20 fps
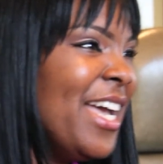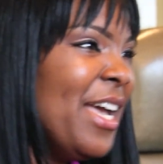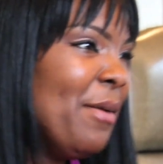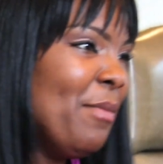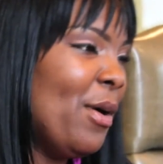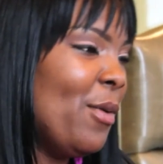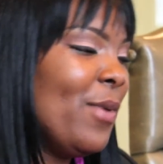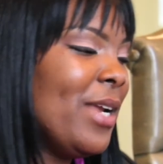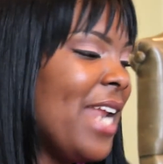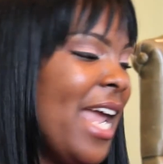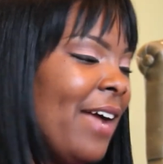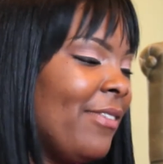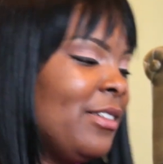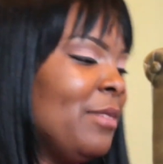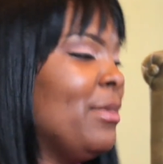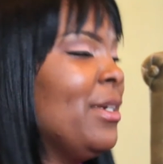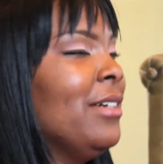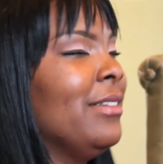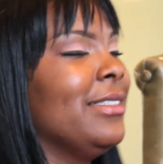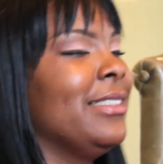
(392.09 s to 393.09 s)
But we'd have to
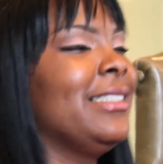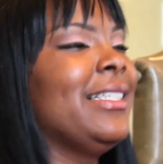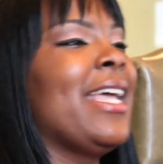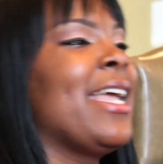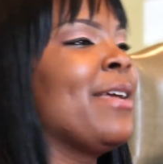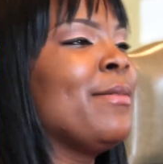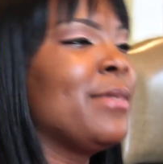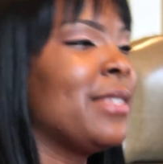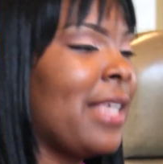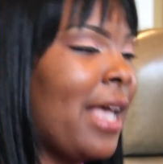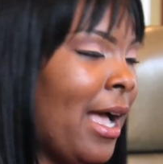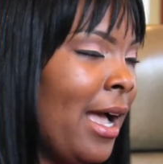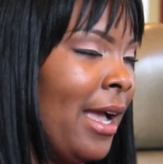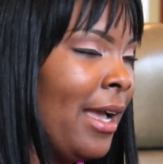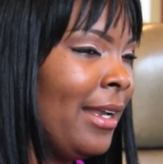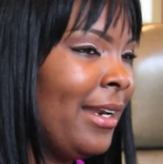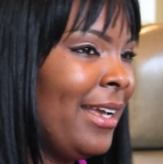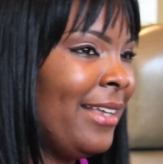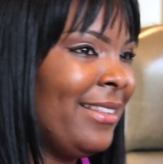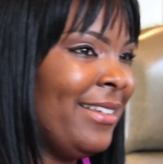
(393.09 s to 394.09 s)
be on the same
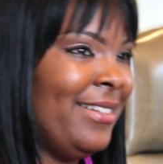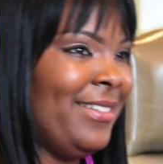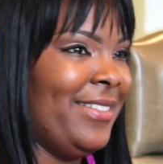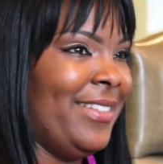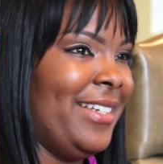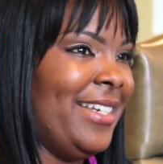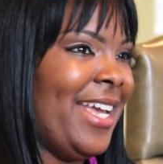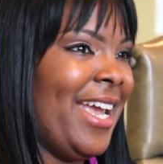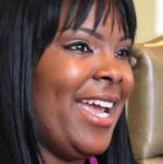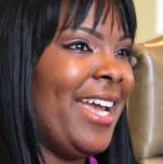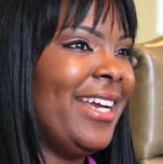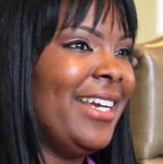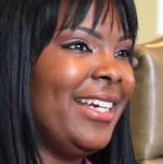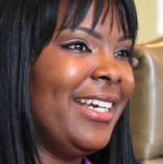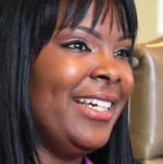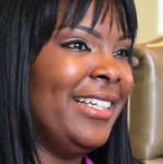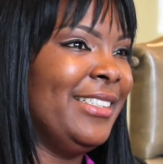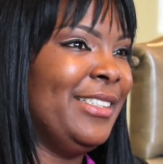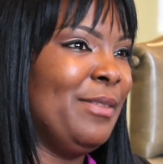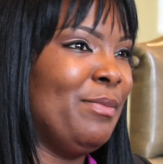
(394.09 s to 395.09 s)
side at the end of the day.
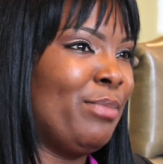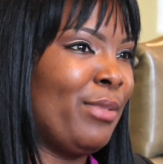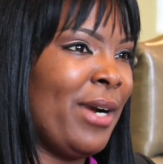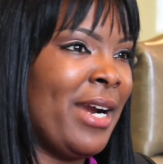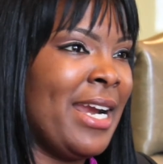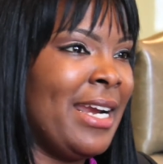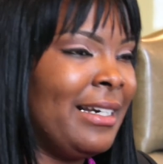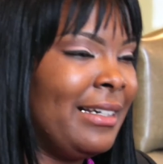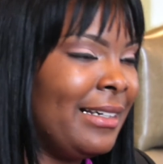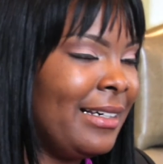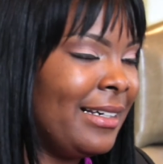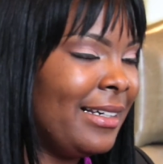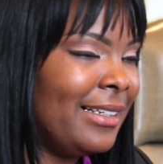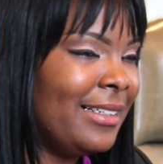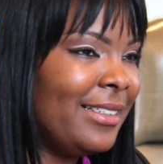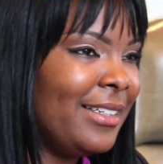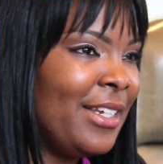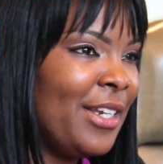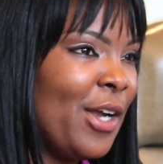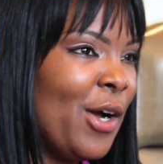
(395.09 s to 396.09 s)
And to
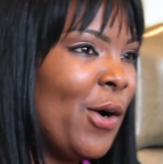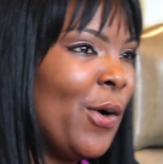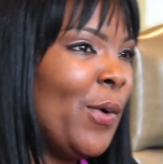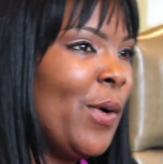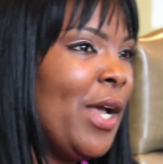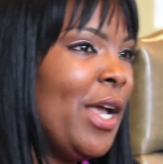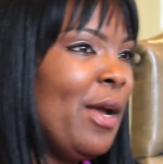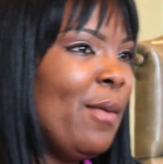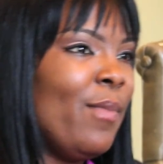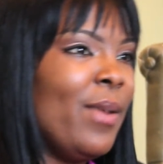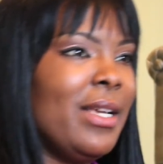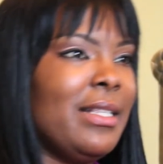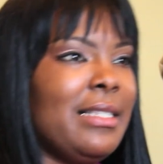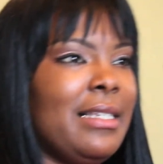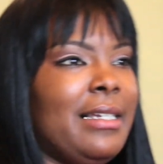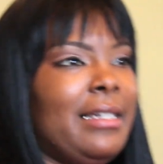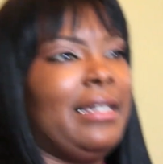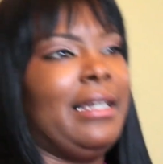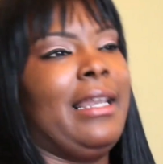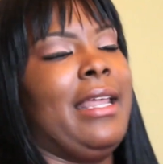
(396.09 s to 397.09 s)
Brandon,
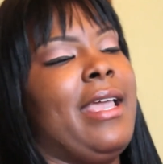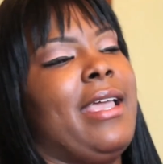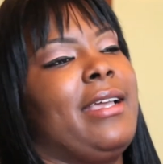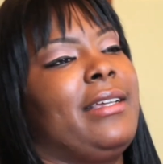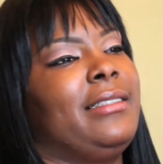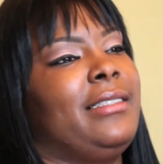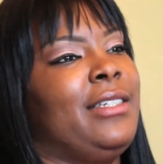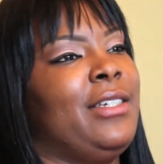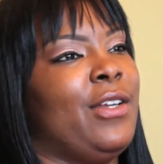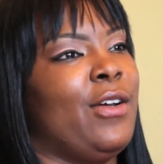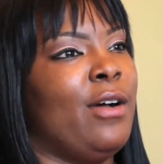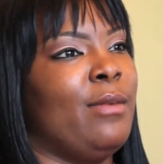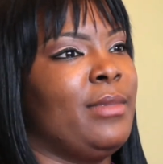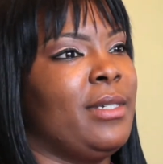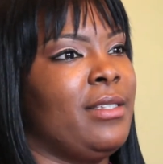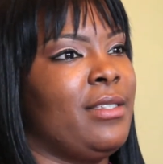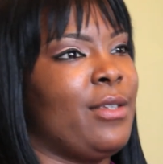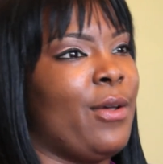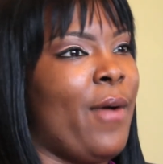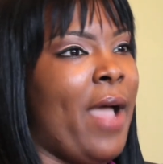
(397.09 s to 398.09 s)
President-elect, I'm
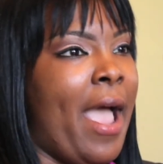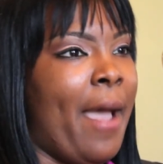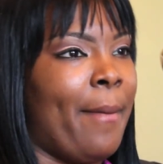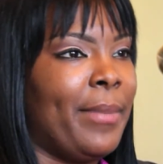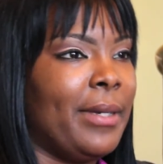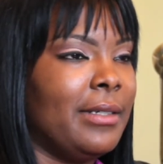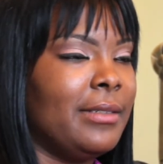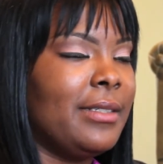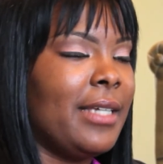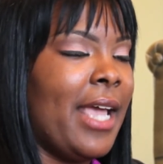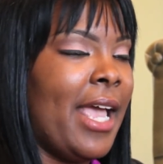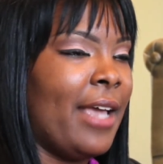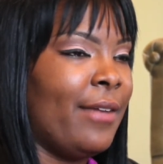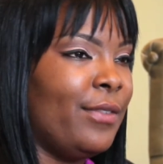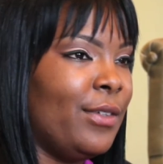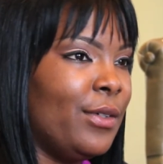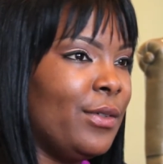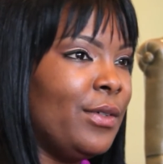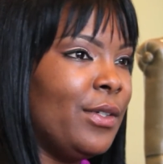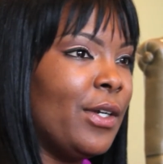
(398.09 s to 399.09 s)
just so happy to have
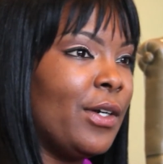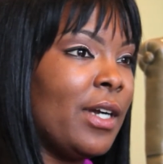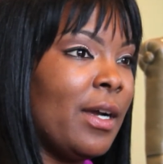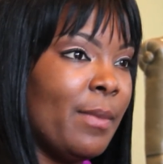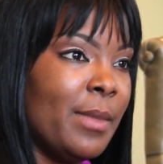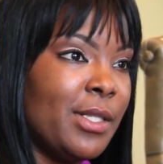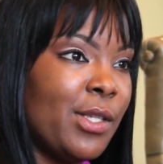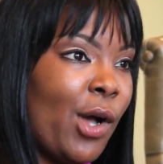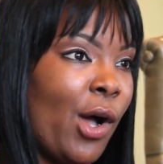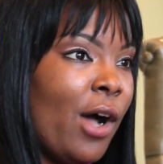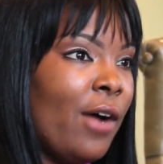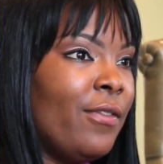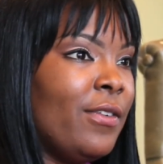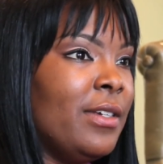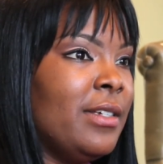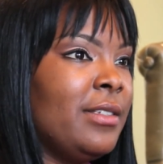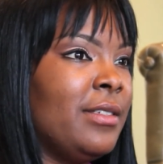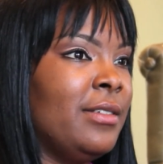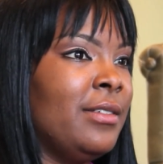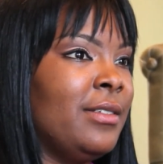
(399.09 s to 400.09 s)
you, come into
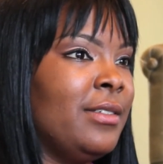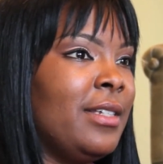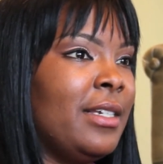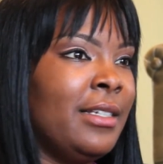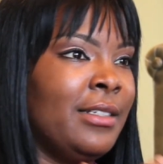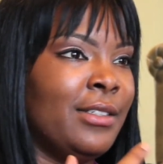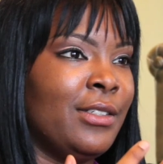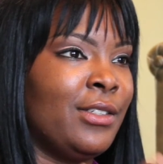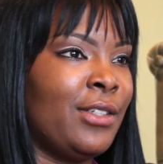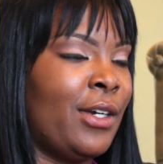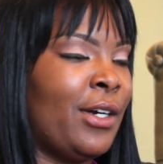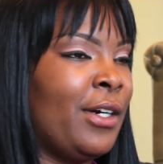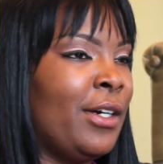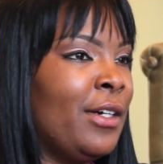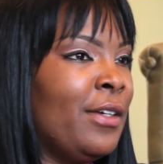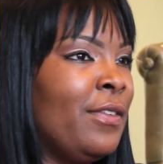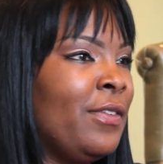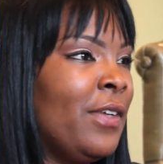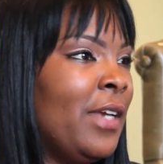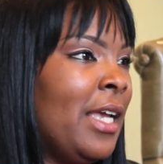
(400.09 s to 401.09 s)
office and to
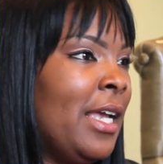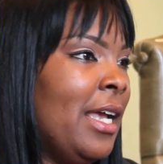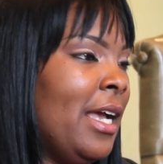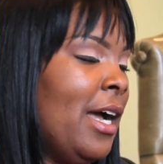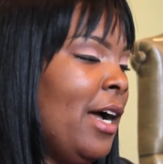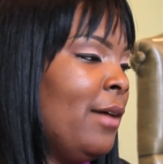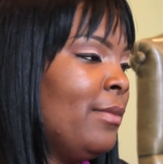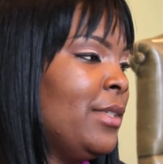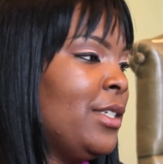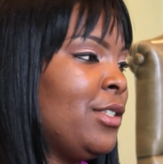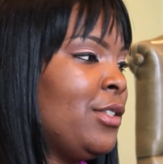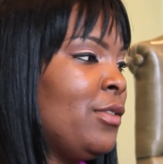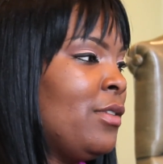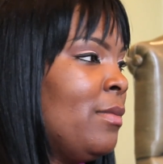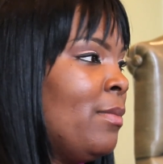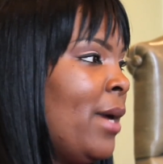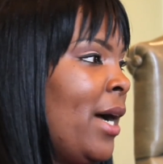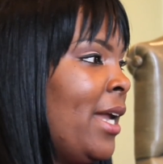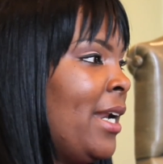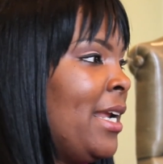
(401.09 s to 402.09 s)
serve the
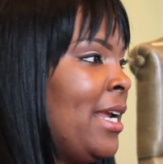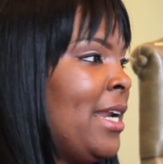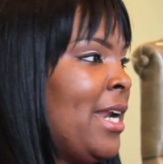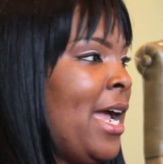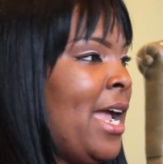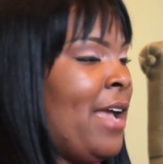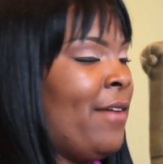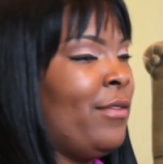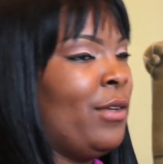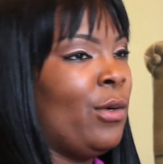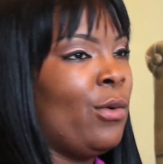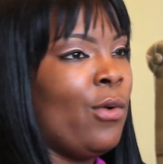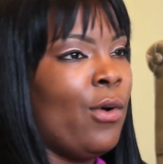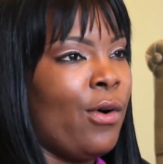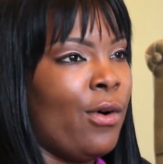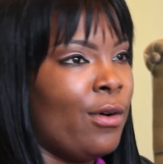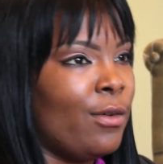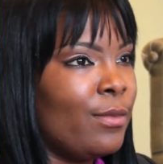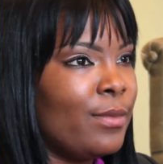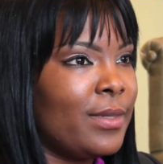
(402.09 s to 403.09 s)
student body. And I have no
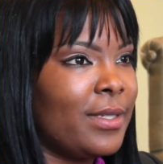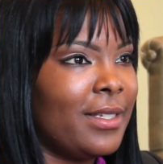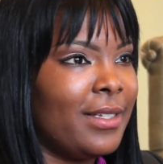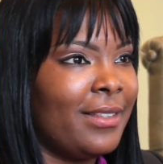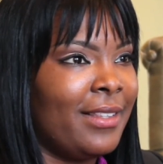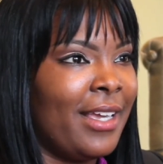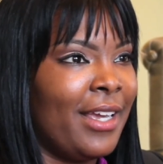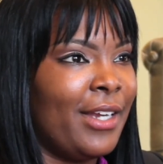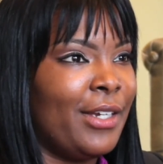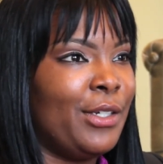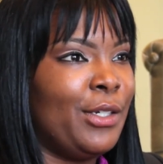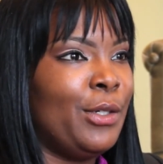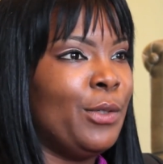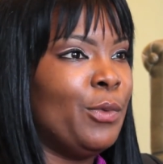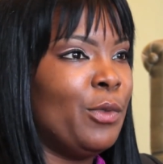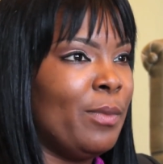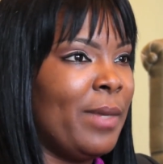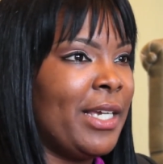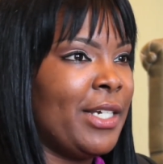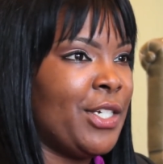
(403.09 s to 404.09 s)
qualms that you
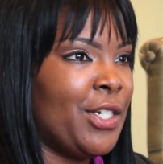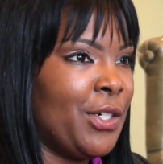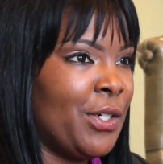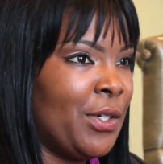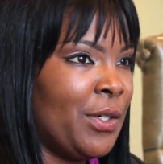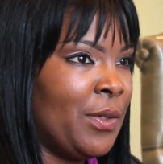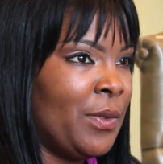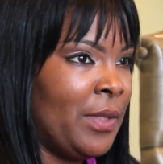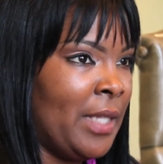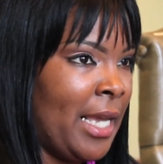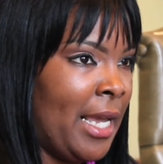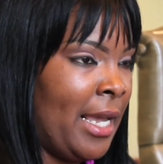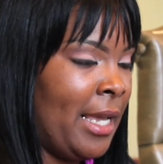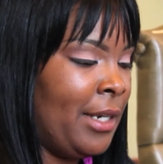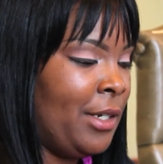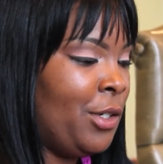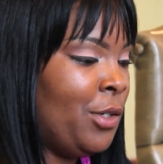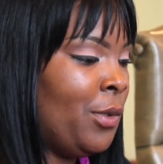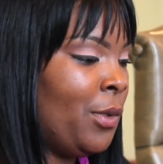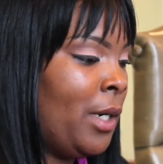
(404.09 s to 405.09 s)
will make sure
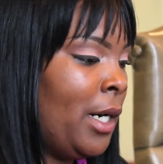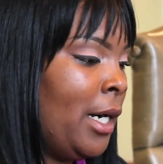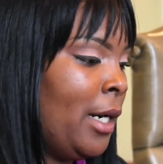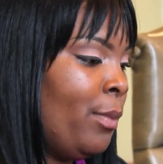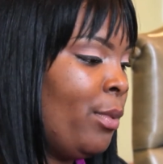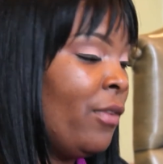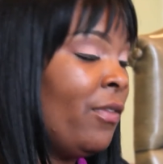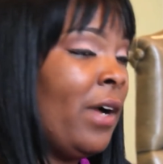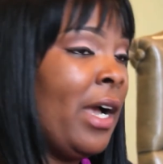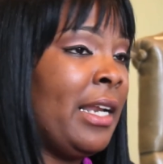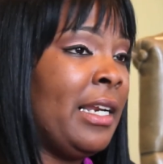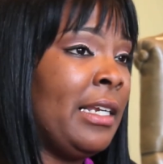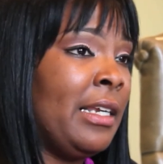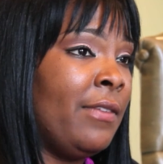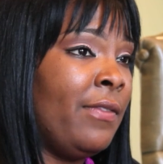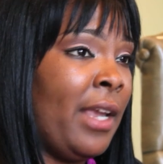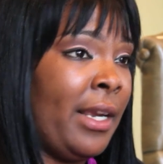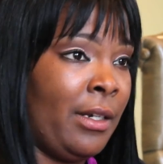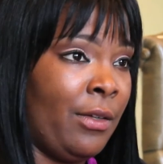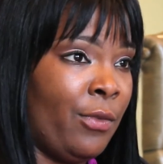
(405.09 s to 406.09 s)
that you are providing
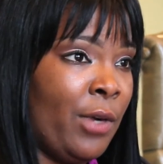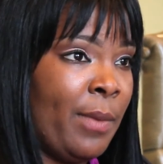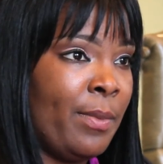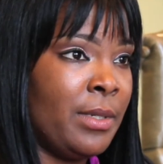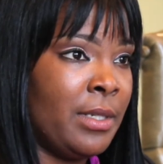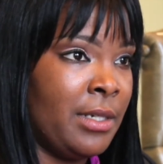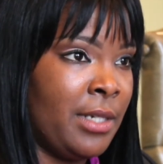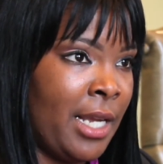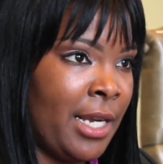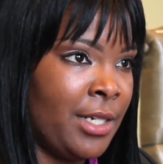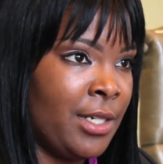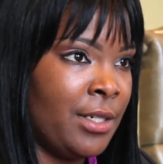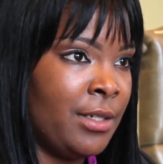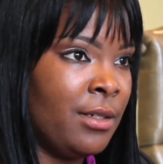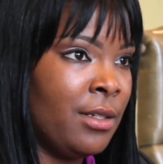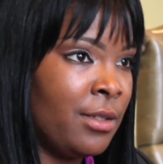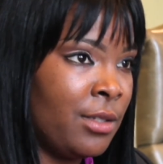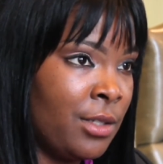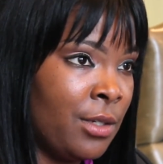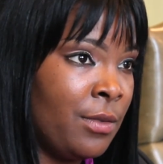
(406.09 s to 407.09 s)
effective representation
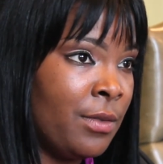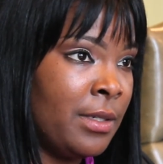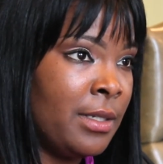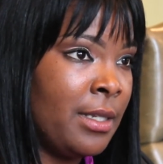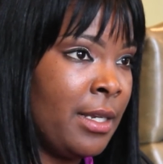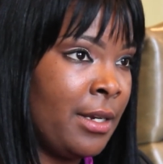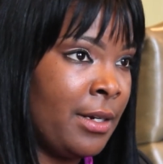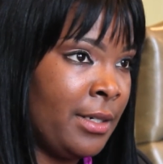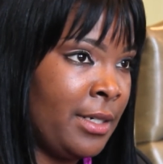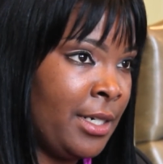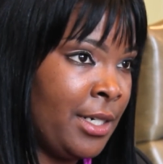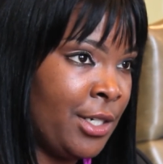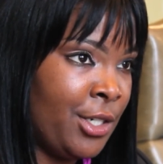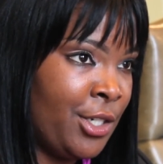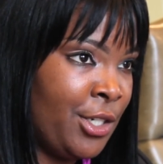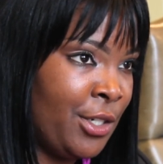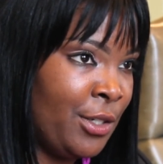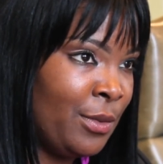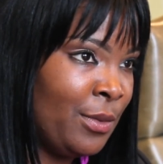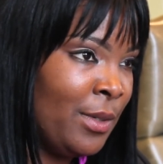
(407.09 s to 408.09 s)
to the students here at
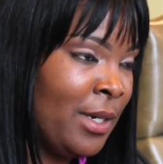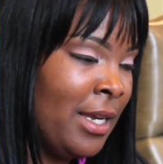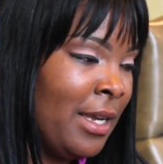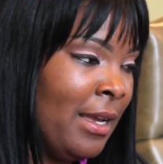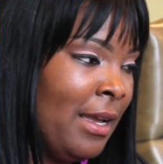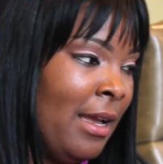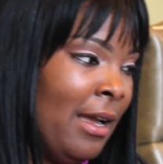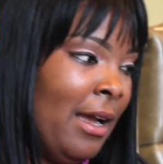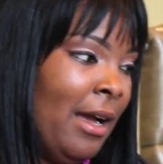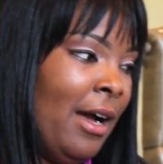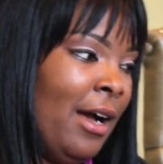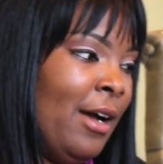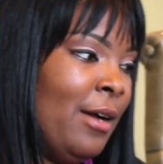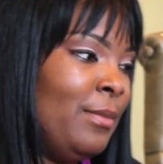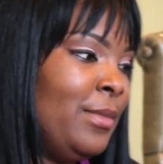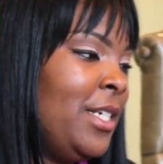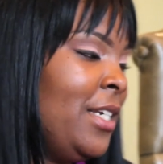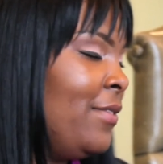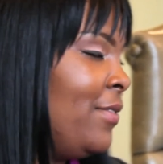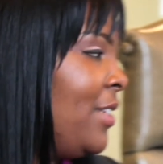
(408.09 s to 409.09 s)
TSU.
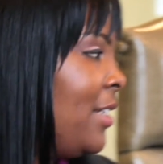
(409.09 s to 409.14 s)
Chief